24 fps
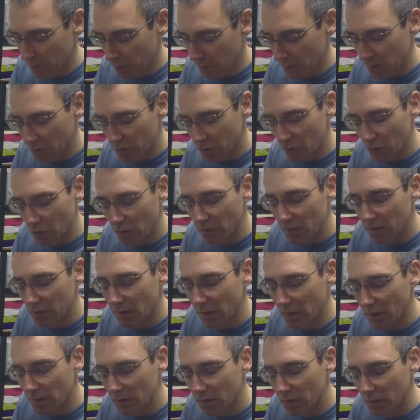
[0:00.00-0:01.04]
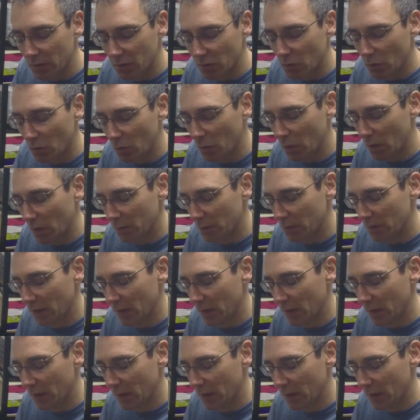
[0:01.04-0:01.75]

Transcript: made sure all the cylinders are all wiped